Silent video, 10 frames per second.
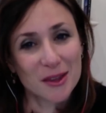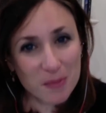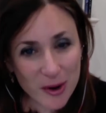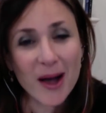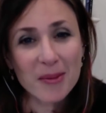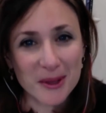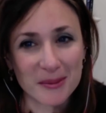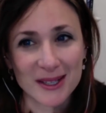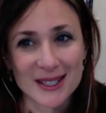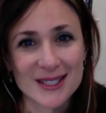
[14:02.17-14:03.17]
The hmm.
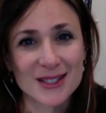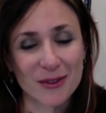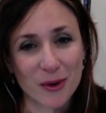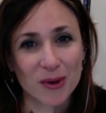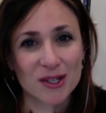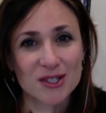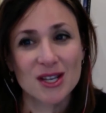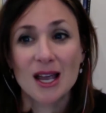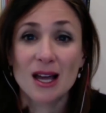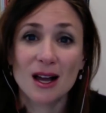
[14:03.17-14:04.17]
problem is, of
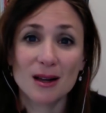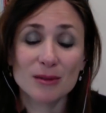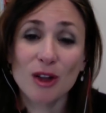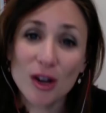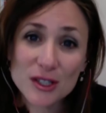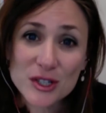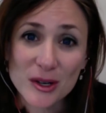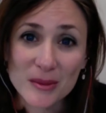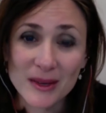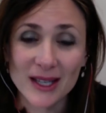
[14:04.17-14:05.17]
course, um, long
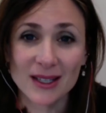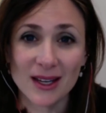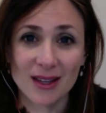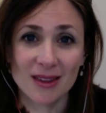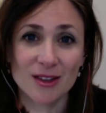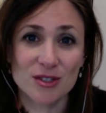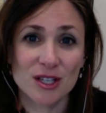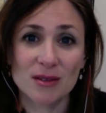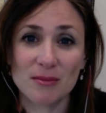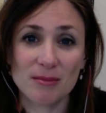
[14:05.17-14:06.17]
term, it, it, there's
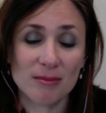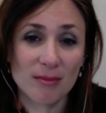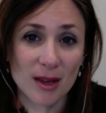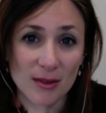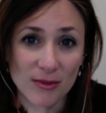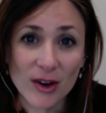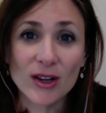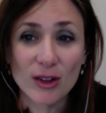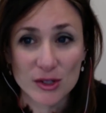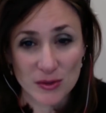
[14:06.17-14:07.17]
a a very
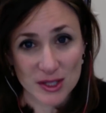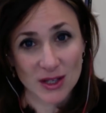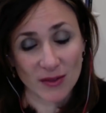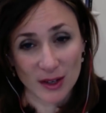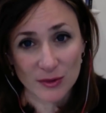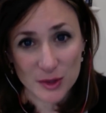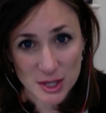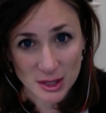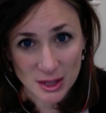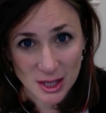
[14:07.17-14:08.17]
large risk of
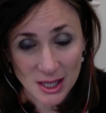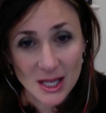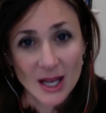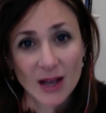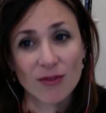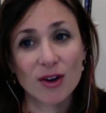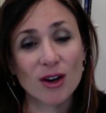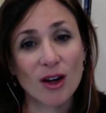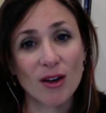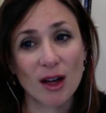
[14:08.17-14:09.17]
infertility. Very,
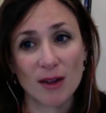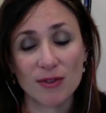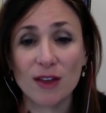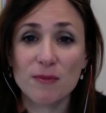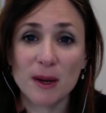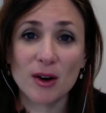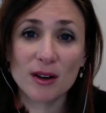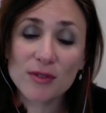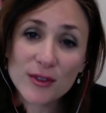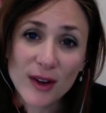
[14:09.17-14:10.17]
uh, if they've been on
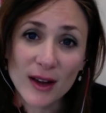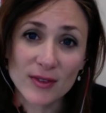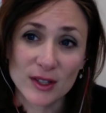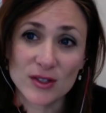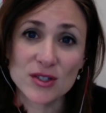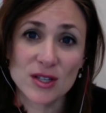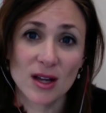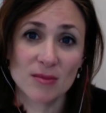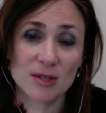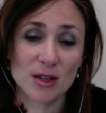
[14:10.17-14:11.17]
it for five years,
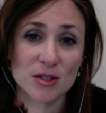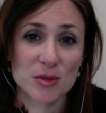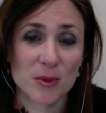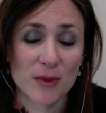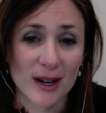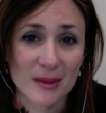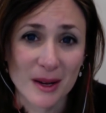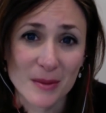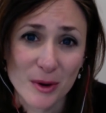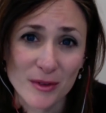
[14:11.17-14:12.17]
um, doctors will
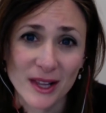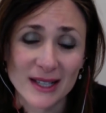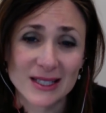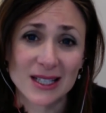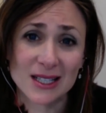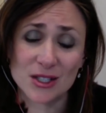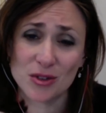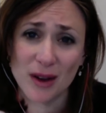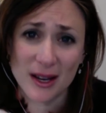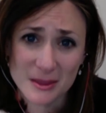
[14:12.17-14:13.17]
recommend a prophylactic
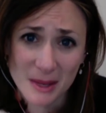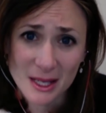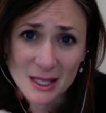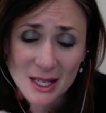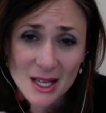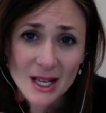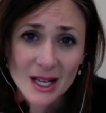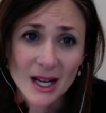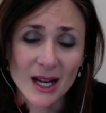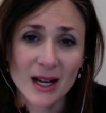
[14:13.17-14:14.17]
hysterectomy.
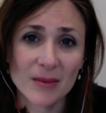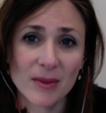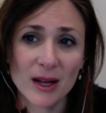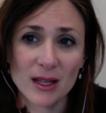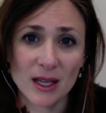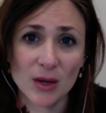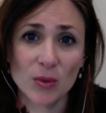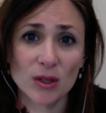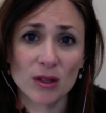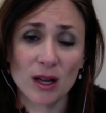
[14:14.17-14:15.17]
Um, it
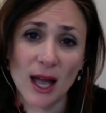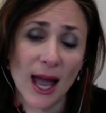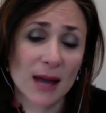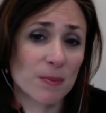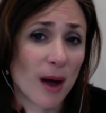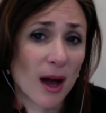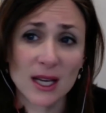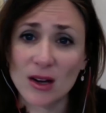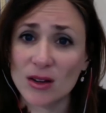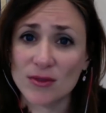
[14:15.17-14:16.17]
will add body
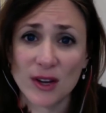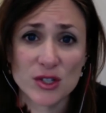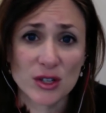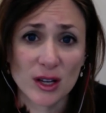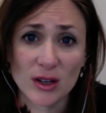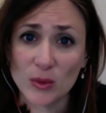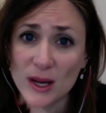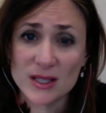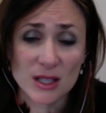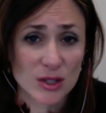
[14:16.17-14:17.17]
hair and facial hair in
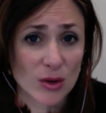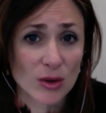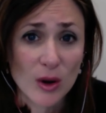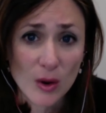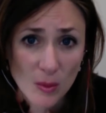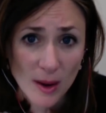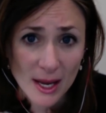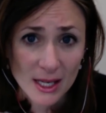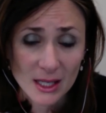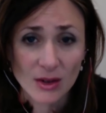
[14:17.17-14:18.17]
ways that don't go
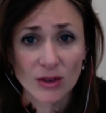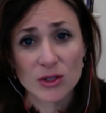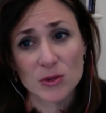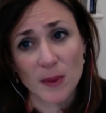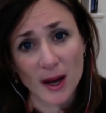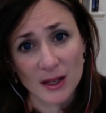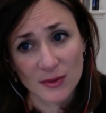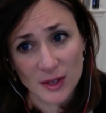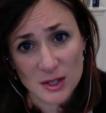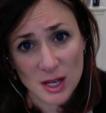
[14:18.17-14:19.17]
away. It alters body
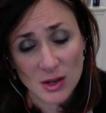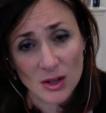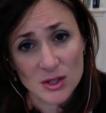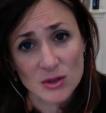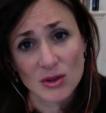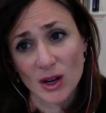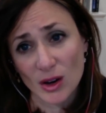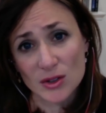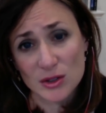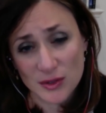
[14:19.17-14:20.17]
feet. It also it
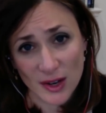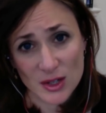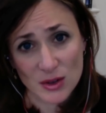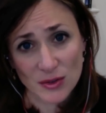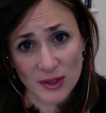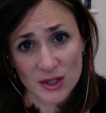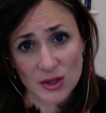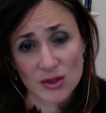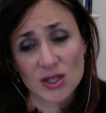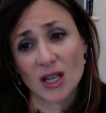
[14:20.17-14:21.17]
alters facial
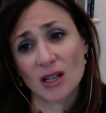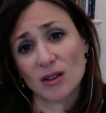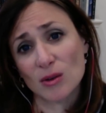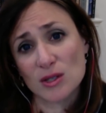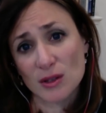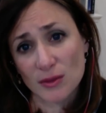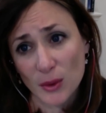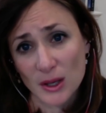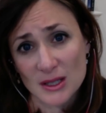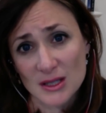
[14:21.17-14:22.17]
features and it lowers the
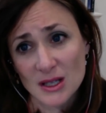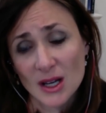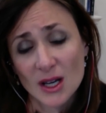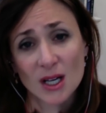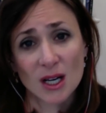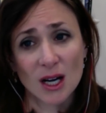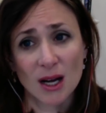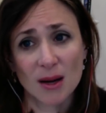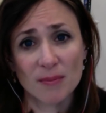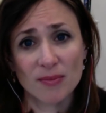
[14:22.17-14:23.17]
voice.
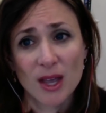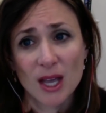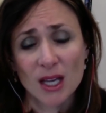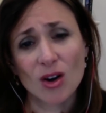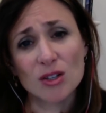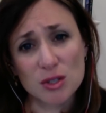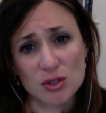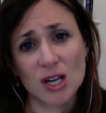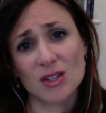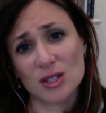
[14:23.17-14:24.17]
Um, it also
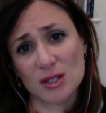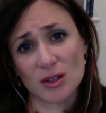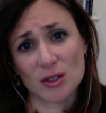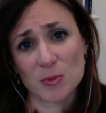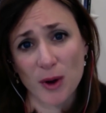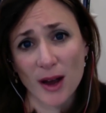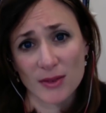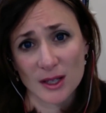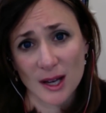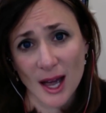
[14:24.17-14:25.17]
changes a girl's
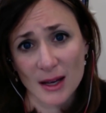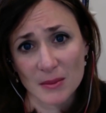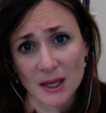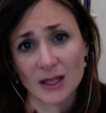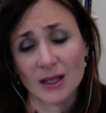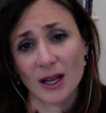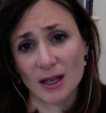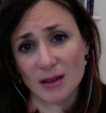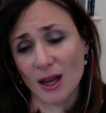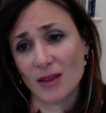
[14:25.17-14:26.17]
private anatomy,
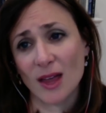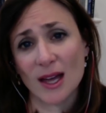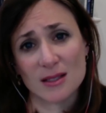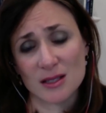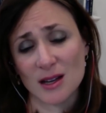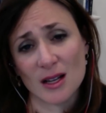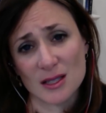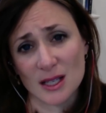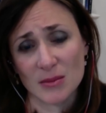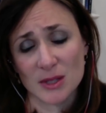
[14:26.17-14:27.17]
and and that does not
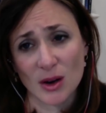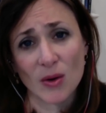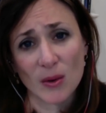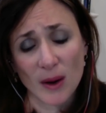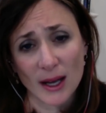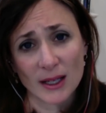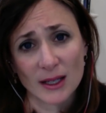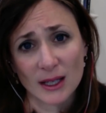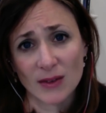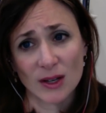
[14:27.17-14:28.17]
seem to go away
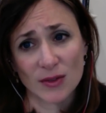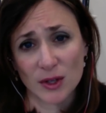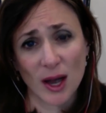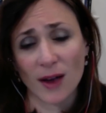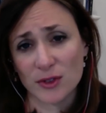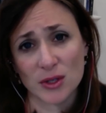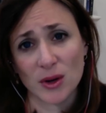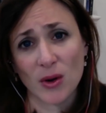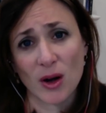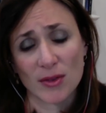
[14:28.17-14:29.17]
even if you after you
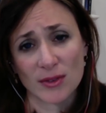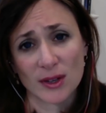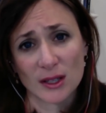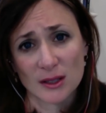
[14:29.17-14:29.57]
go off of it.